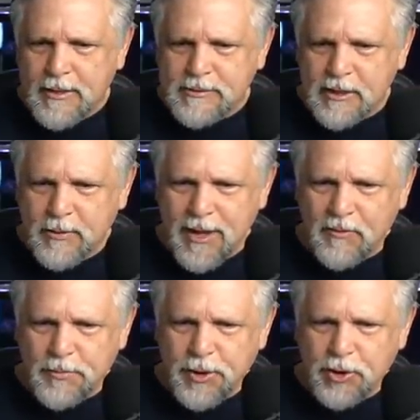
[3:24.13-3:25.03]
See, we have a
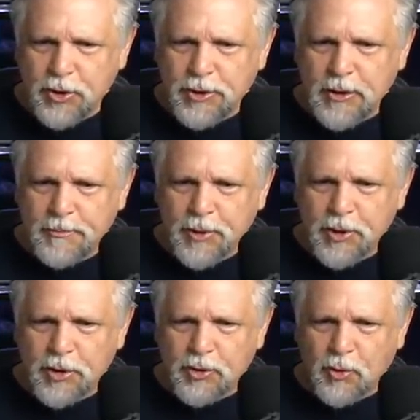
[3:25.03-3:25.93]
pretty
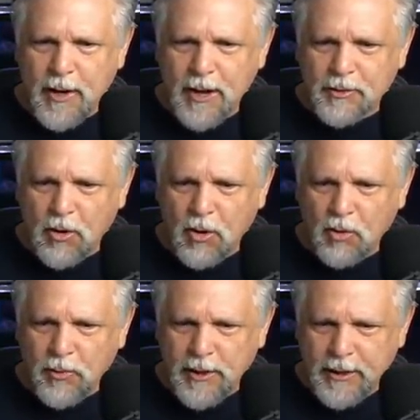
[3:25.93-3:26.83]
good crowd
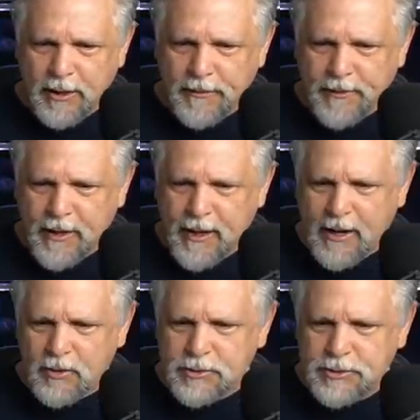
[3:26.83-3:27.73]
already in the
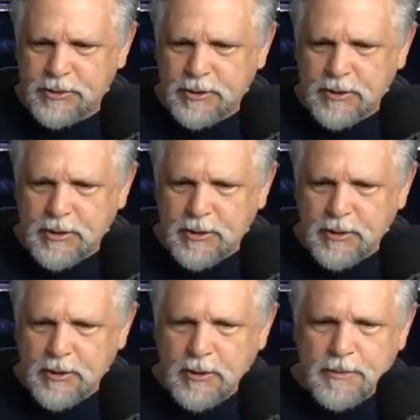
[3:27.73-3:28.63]
house.
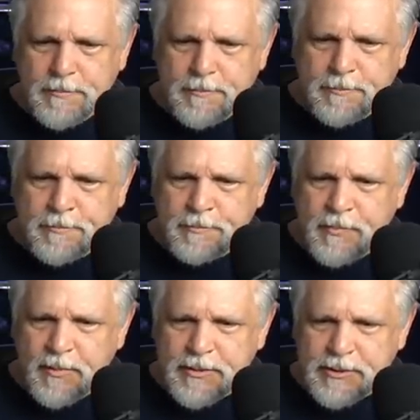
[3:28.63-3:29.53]
Let
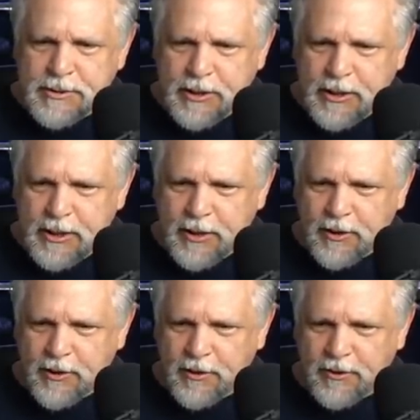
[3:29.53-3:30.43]
me see
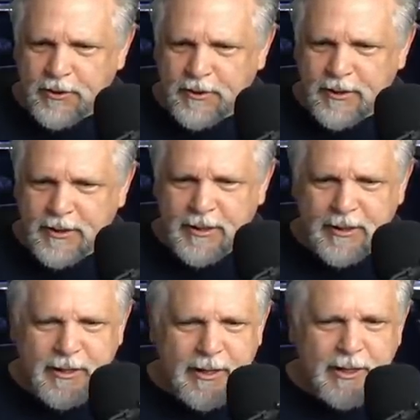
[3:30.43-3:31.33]
here.
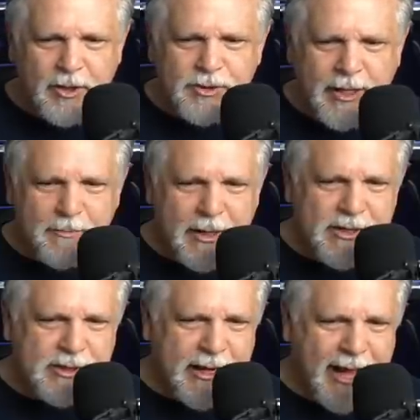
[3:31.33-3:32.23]
Looks like
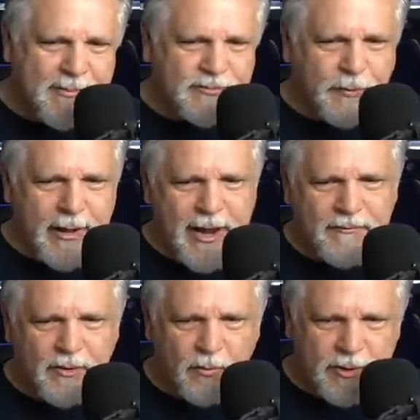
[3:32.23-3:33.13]
Peas and Haps
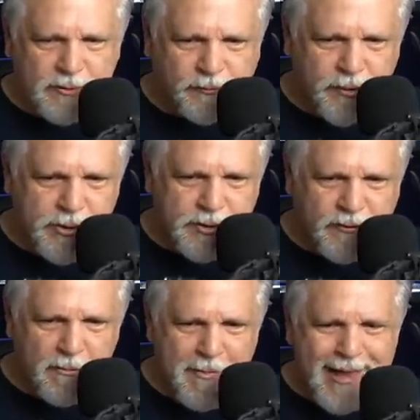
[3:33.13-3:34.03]
Forever was first
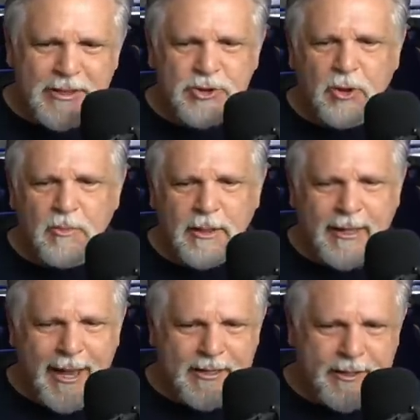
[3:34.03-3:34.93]
from Manitoba,
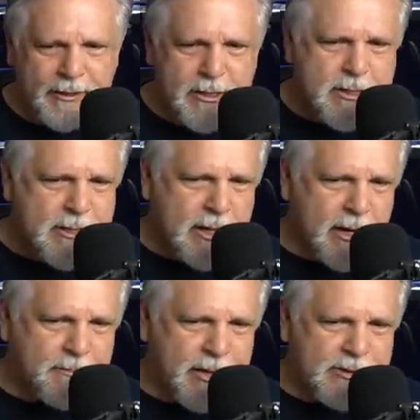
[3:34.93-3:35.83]
Canada.
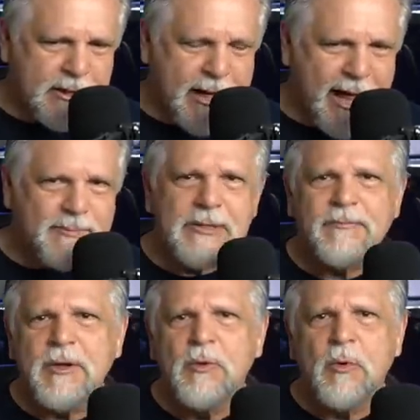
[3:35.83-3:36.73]
Peas and Haps,
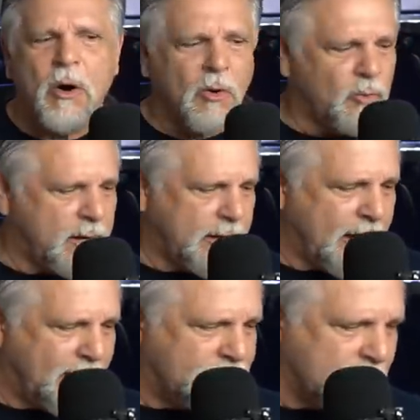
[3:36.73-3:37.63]
if you already
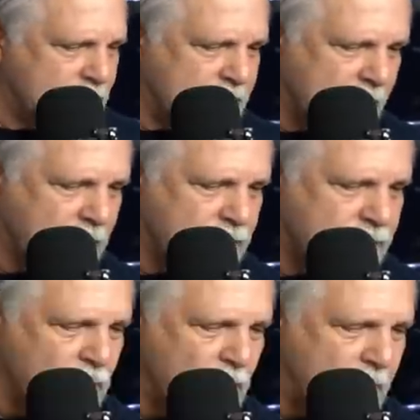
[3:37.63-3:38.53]
have some
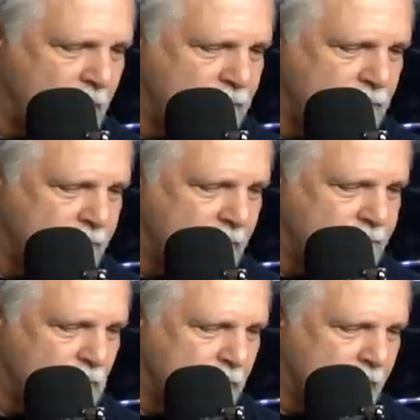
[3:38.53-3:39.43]
stickers, don't bother. But if
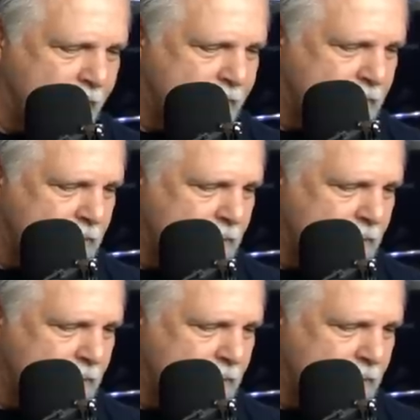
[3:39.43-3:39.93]
you would like